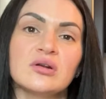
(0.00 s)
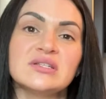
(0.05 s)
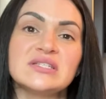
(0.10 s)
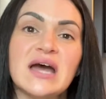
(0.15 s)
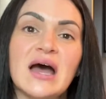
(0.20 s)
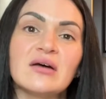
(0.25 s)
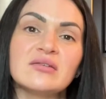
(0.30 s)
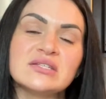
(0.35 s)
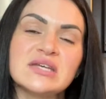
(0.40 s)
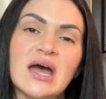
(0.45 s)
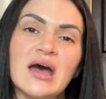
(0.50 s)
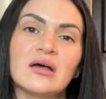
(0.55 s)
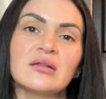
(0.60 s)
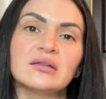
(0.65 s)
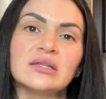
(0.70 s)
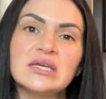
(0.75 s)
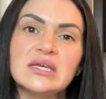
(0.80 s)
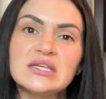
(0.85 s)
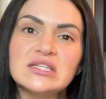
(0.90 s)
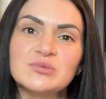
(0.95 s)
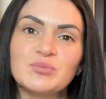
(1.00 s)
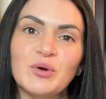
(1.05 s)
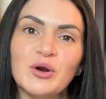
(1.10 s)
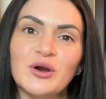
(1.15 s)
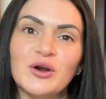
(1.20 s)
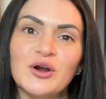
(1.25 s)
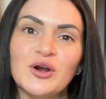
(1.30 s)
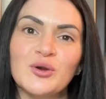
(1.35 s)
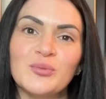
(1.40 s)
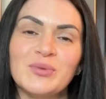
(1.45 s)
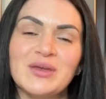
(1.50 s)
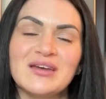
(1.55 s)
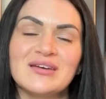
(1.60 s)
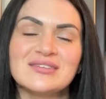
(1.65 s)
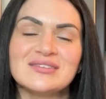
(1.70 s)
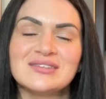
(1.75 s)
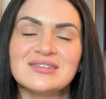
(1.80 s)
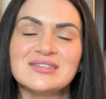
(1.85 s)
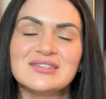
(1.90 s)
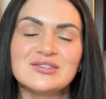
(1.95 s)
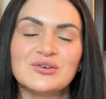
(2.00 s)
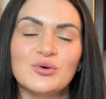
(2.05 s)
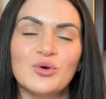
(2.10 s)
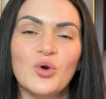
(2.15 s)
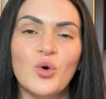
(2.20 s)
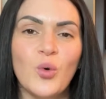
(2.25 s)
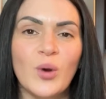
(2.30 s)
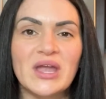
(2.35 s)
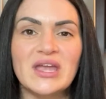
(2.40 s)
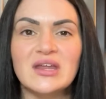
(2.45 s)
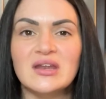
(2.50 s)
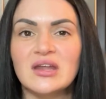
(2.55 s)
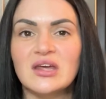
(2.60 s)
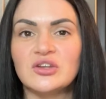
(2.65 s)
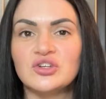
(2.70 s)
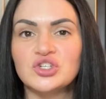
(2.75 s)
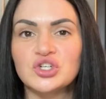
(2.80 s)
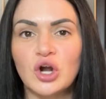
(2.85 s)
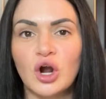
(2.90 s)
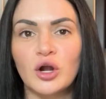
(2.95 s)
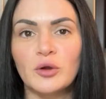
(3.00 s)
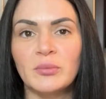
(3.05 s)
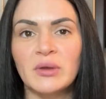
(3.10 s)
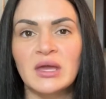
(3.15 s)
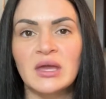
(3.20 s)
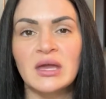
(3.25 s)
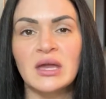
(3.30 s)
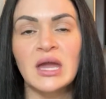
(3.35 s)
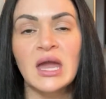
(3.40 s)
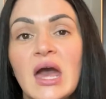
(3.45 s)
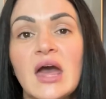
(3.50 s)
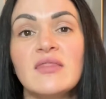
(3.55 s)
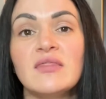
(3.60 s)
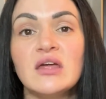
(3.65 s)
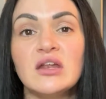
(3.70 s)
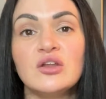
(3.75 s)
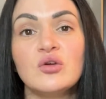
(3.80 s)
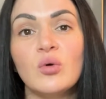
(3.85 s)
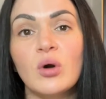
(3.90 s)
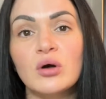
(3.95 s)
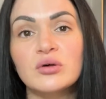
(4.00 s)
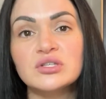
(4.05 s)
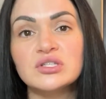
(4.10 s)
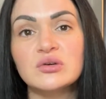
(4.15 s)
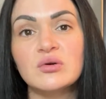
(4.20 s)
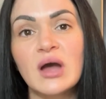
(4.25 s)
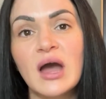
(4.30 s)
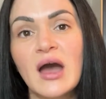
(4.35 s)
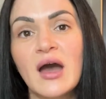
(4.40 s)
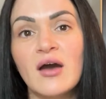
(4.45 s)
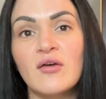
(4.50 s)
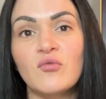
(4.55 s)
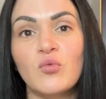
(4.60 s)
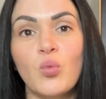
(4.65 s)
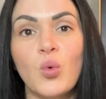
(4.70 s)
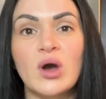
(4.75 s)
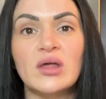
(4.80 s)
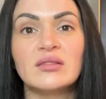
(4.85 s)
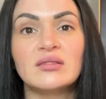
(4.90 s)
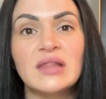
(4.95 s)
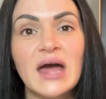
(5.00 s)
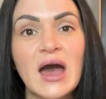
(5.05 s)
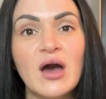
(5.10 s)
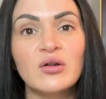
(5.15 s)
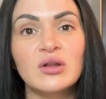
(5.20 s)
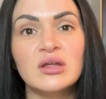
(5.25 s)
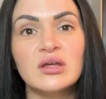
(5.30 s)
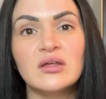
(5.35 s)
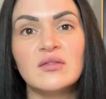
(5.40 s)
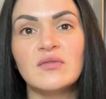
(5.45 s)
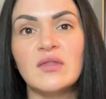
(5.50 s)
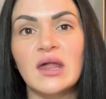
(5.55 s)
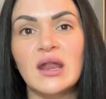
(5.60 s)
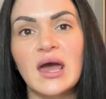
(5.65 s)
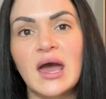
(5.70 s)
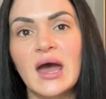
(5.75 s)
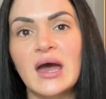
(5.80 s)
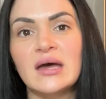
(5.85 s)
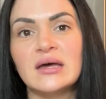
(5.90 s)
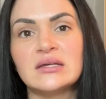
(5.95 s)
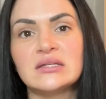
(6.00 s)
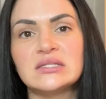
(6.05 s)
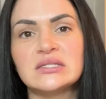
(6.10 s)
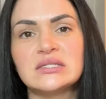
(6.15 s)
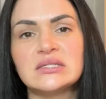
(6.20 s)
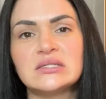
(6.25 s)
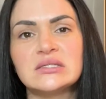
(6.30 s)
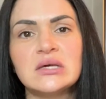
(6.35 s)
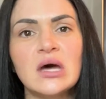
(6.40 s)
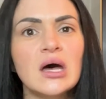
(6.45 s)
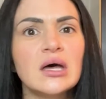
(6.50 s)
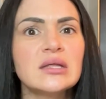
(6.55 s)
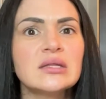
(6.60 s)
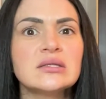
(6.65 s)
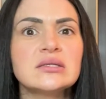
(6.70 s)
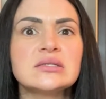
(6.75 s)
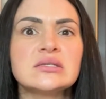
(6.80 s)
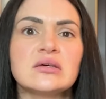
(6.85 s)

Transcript: downtown Leesburg because it's so quaint and charming. And then you also have One Loudoun that has tons